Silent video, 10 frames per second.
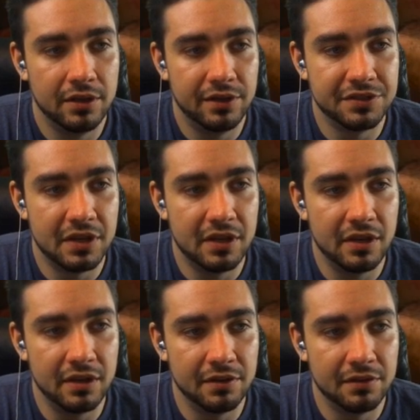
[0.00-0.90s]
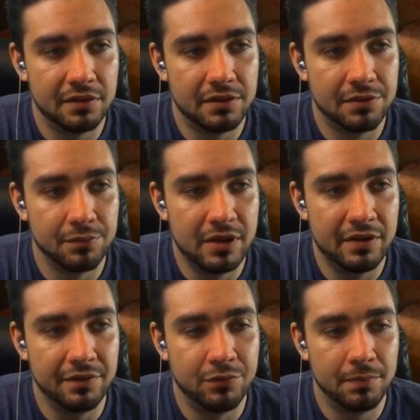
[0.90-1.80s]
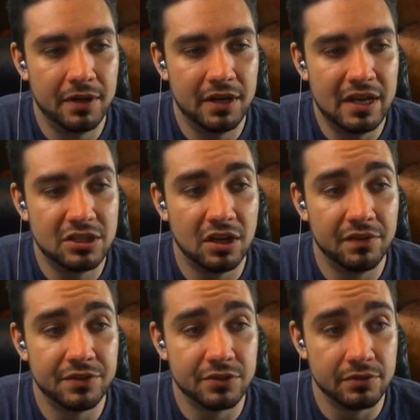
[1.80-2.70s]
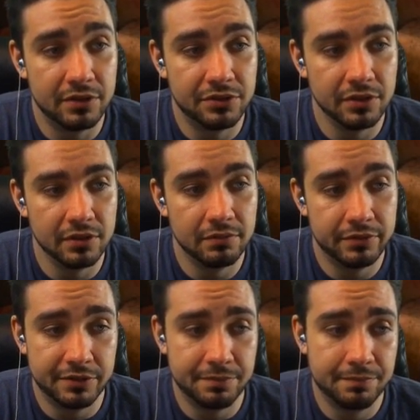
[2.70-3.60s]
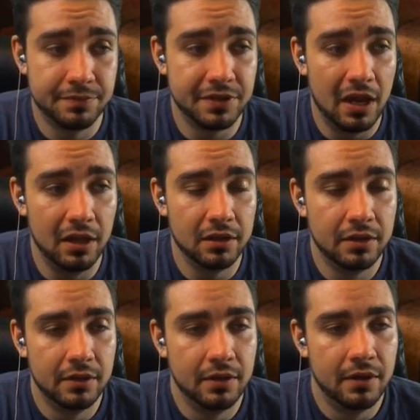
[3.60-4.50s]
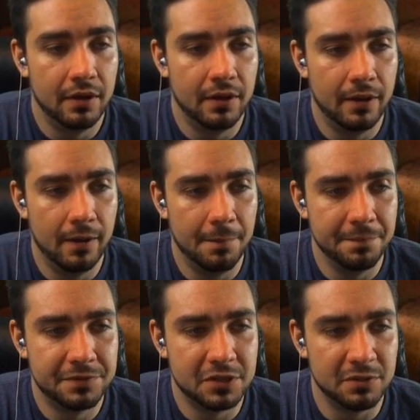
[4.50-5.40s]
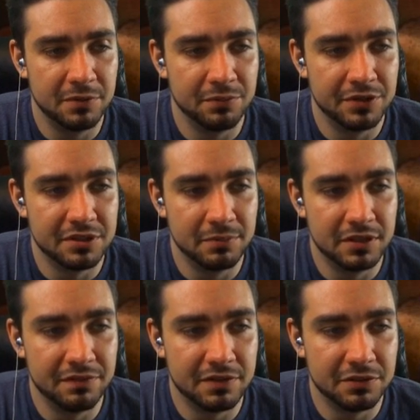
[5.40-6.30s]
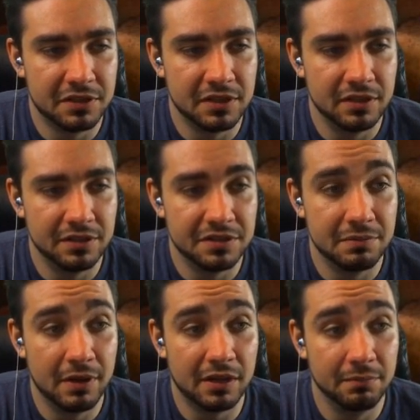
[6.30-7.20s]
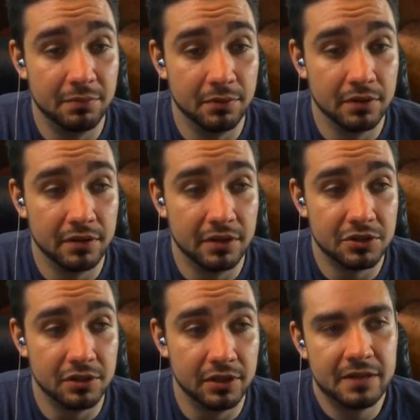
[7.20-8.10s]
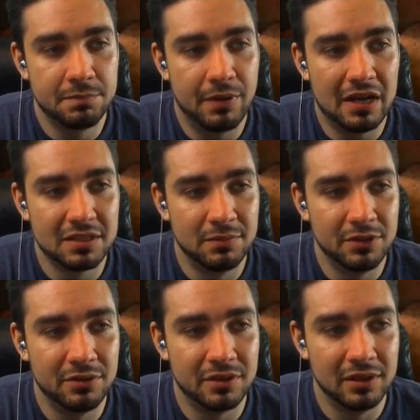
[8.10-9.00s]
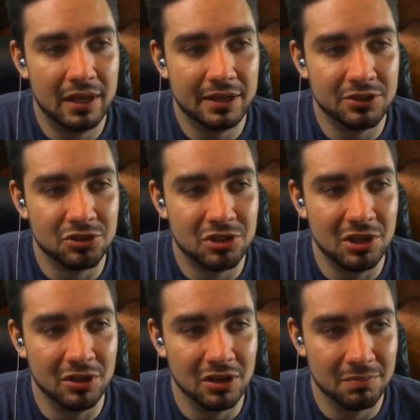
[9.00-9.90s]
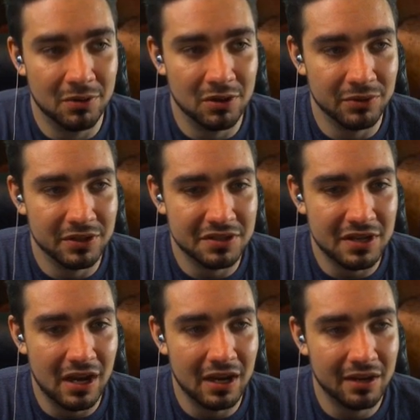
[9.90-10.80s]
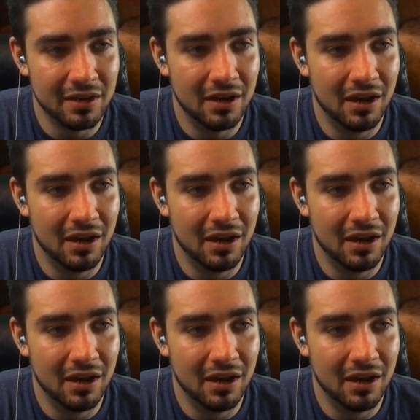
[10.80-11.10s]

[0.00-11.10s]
It is a 4 mana 8 toughness creature, which is solid. It's going to be reasonably difficult to kill. Doesn't impact the board initially. It's possible you could like just kill your opponent with this guy.